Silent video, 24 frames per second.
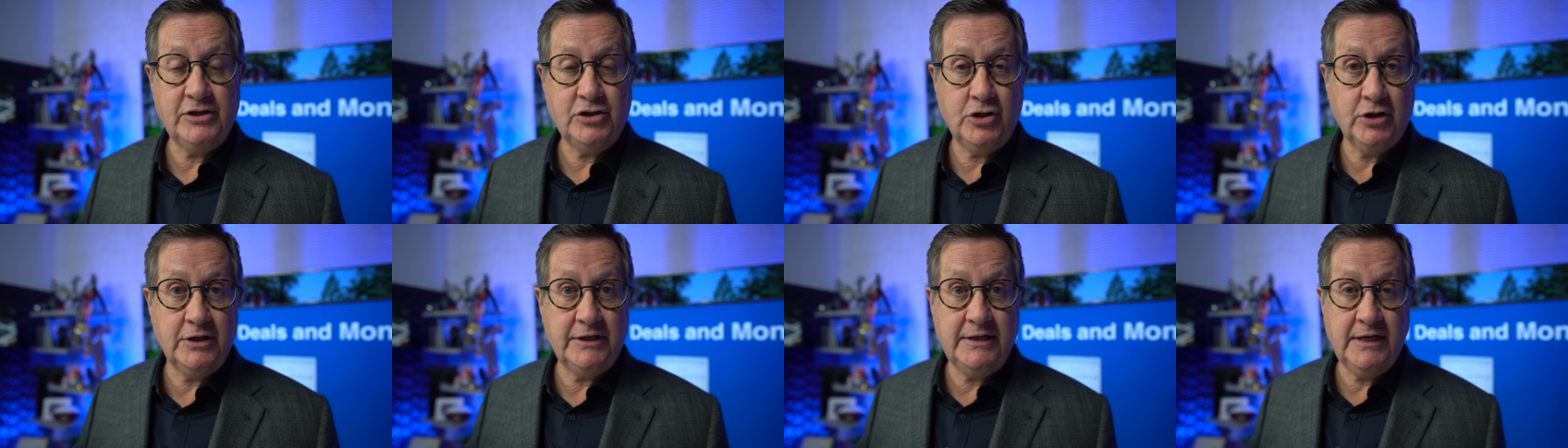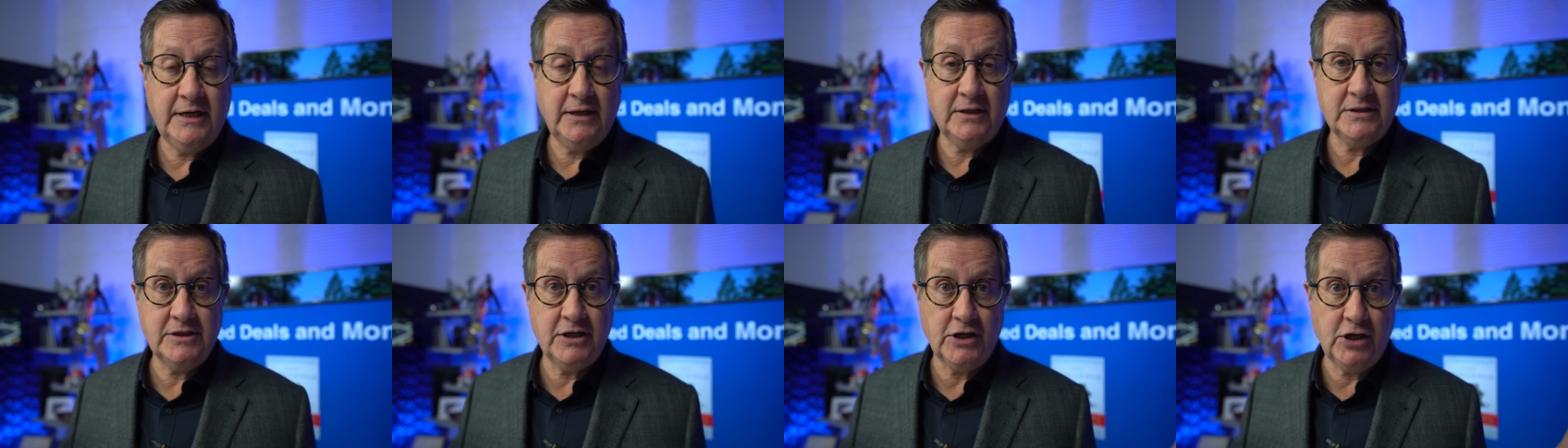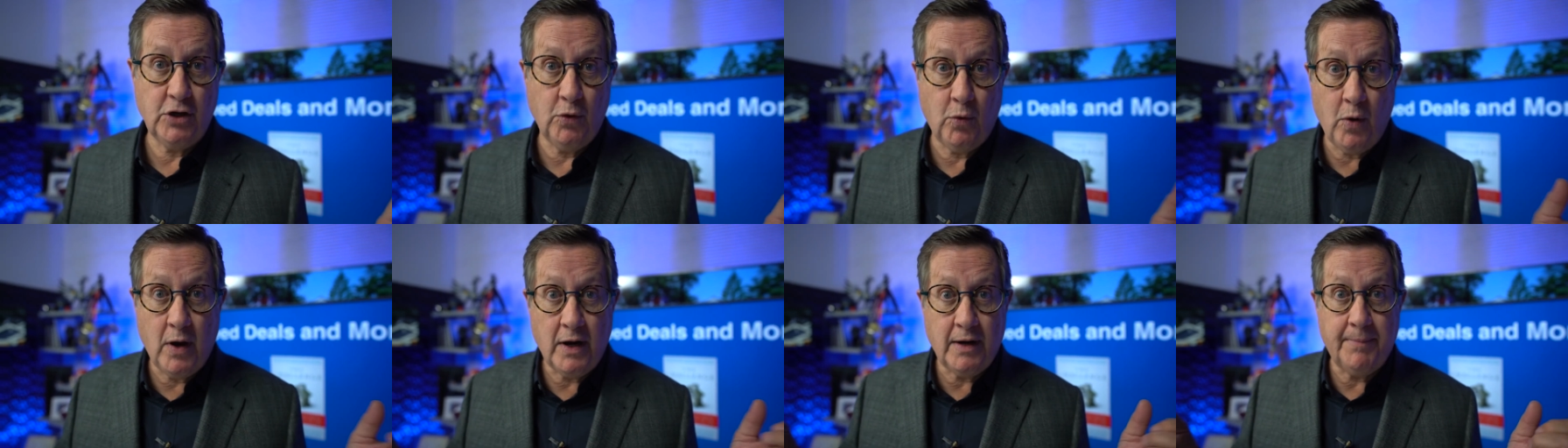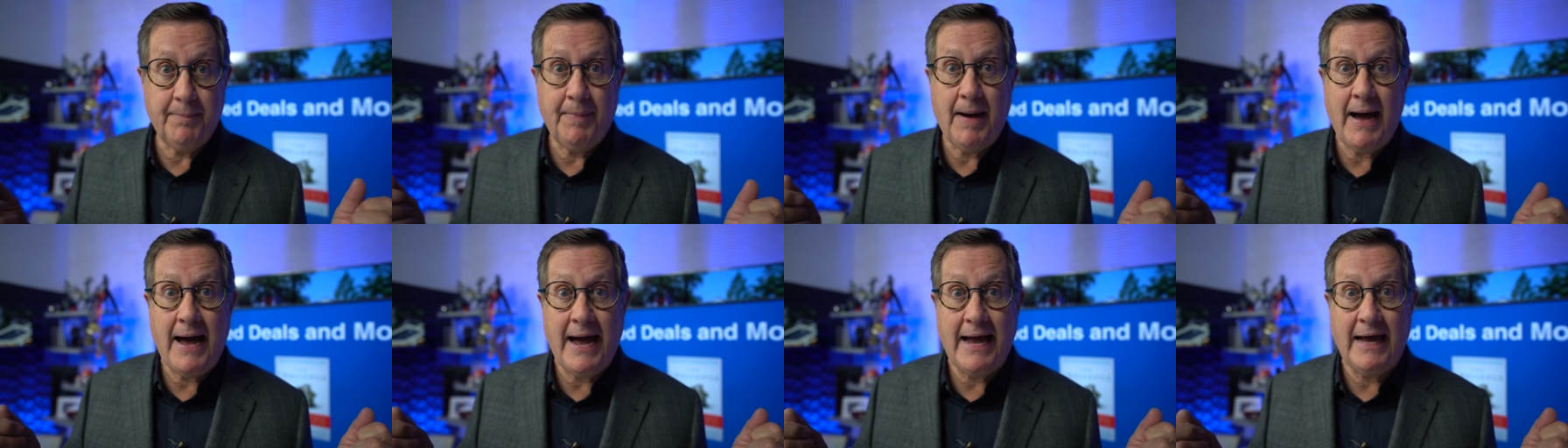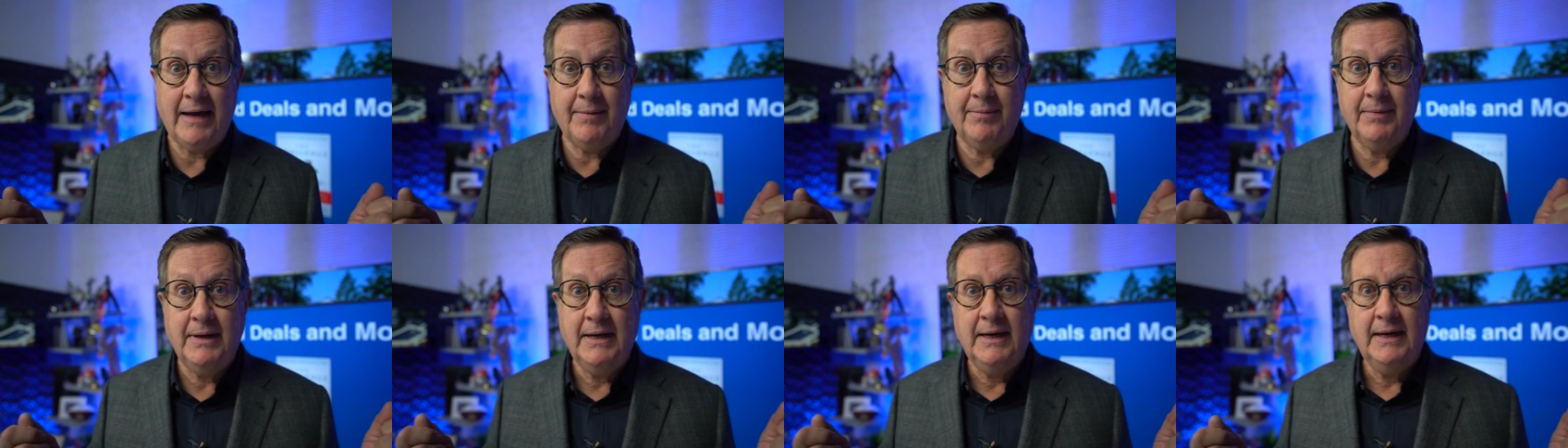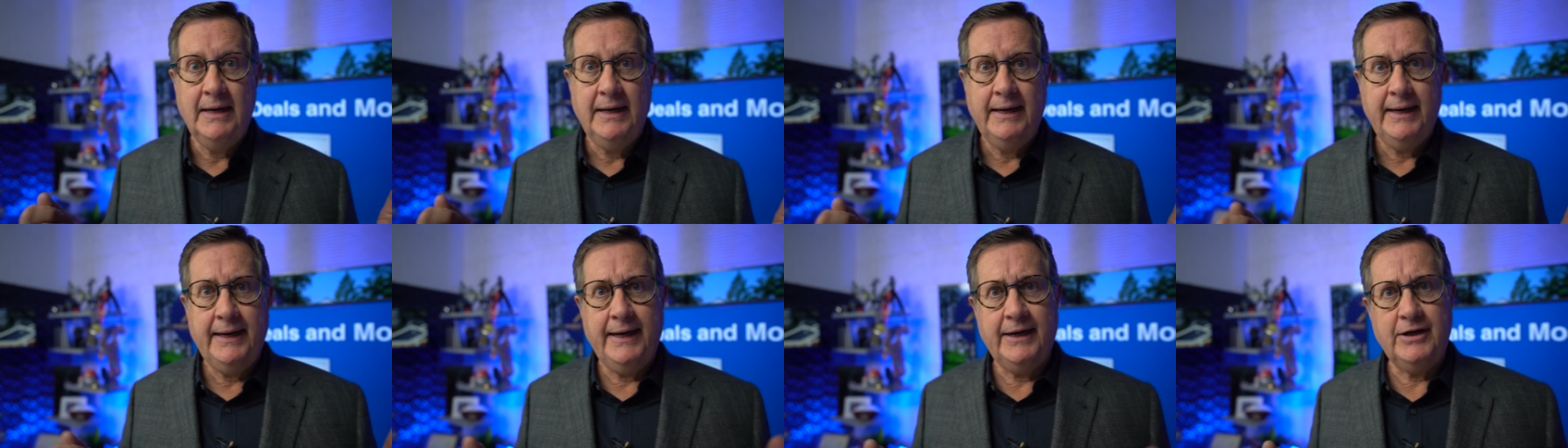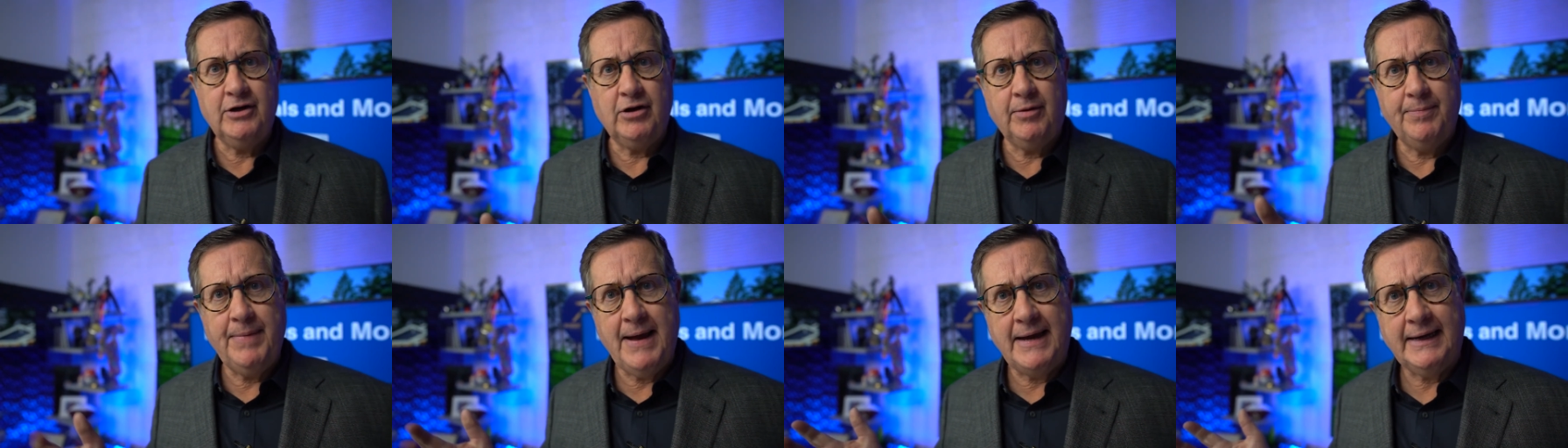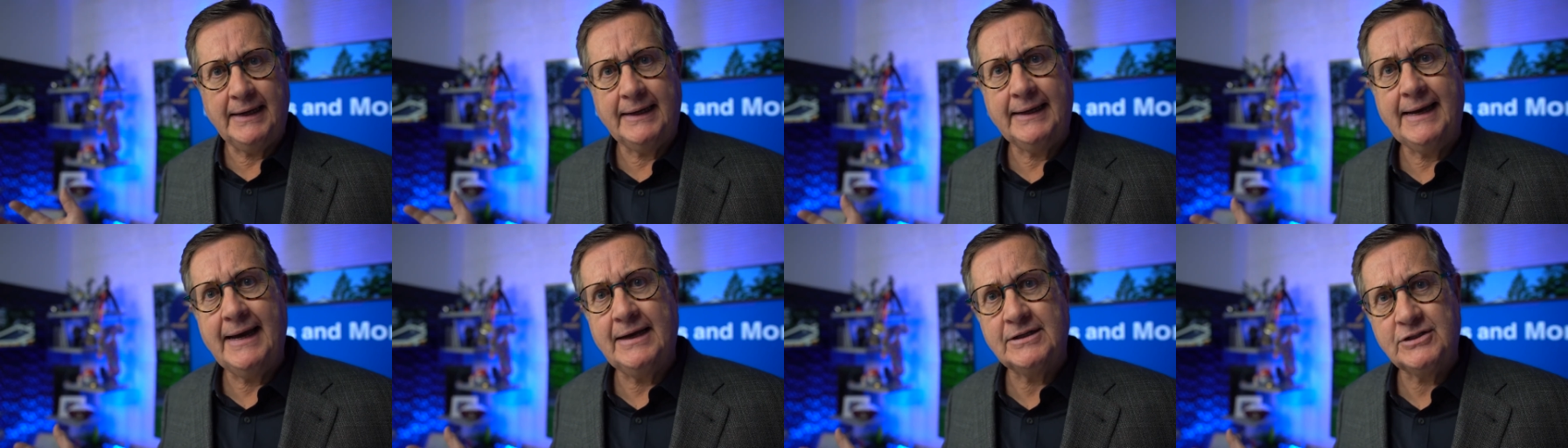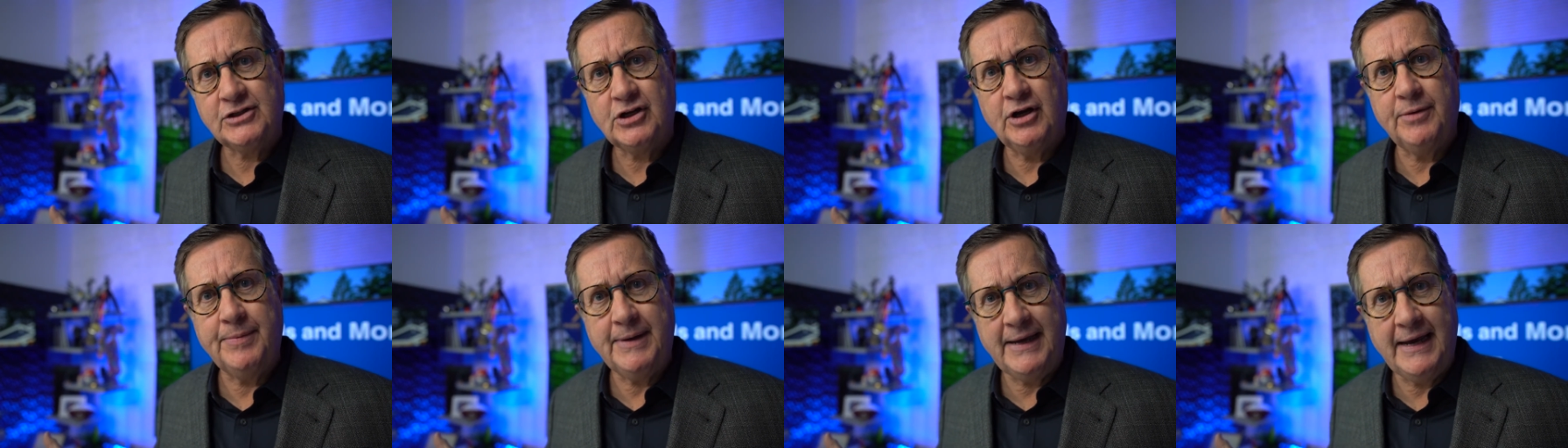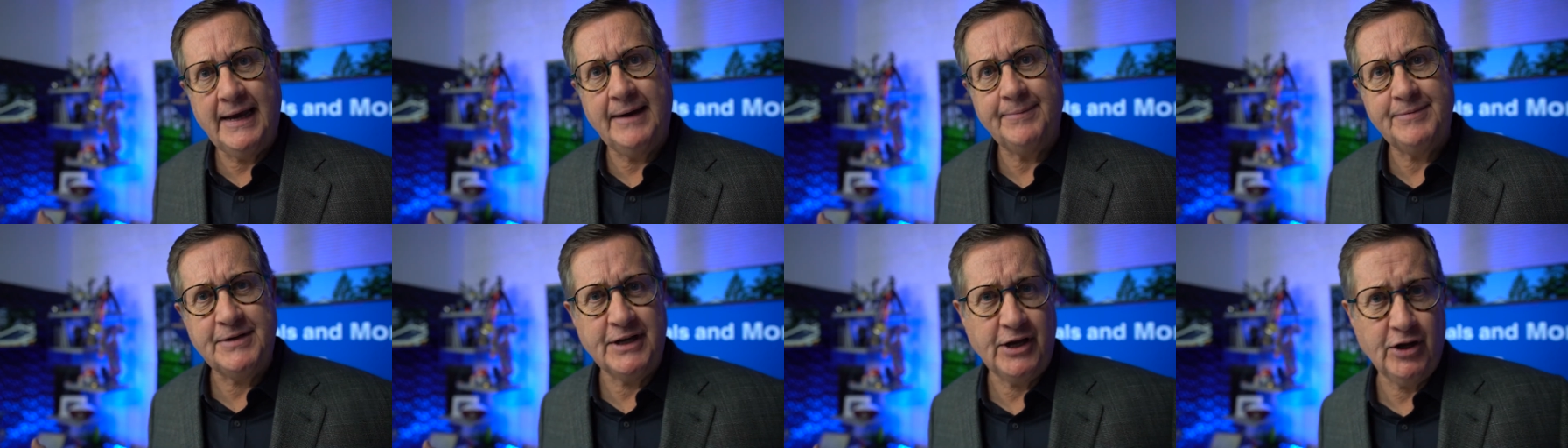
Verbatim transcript: good deals and you want to buy them, and your bank account's going to be empty.